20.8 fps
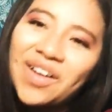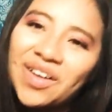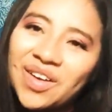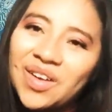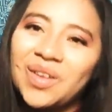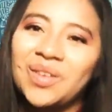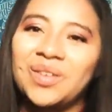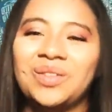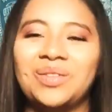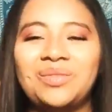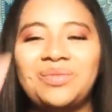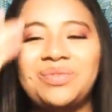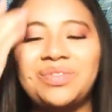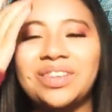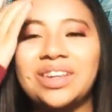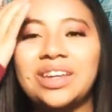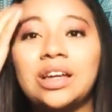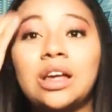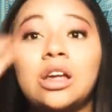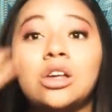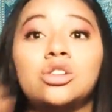Go.
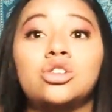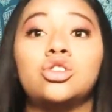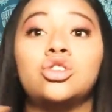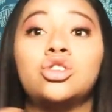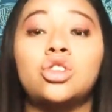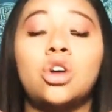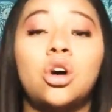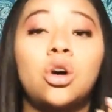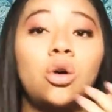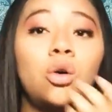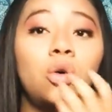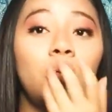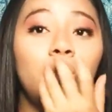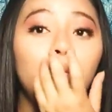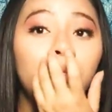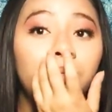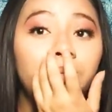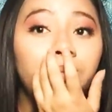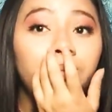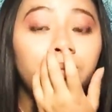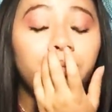So,
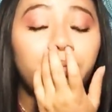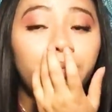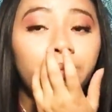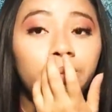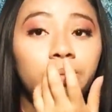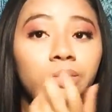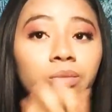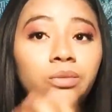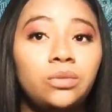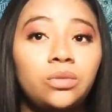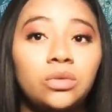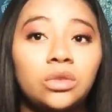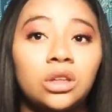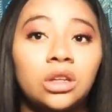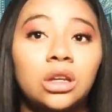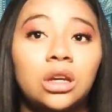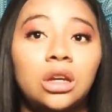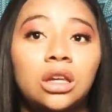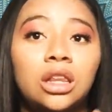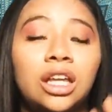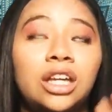
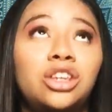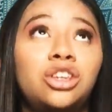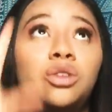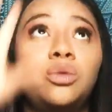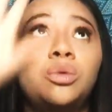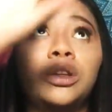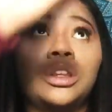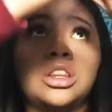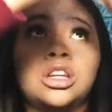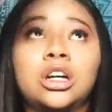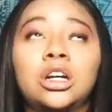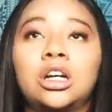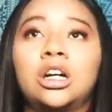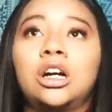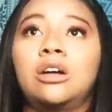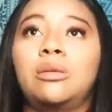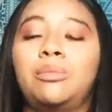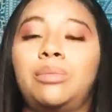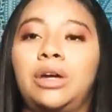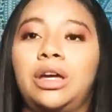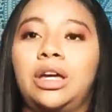like, you would look
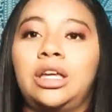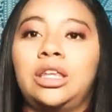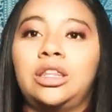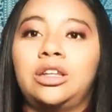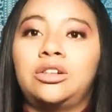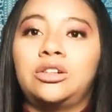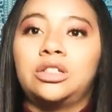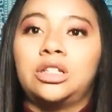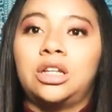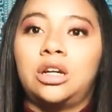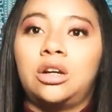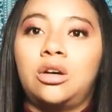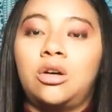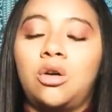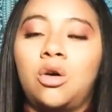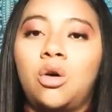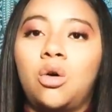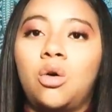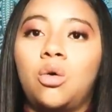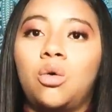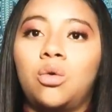up and there's like a
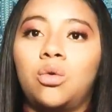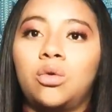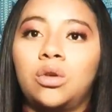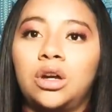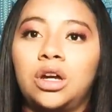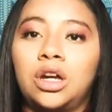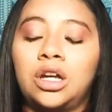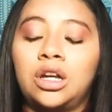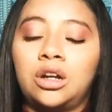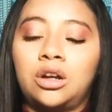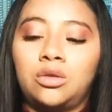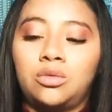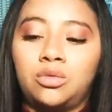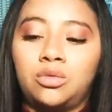hole in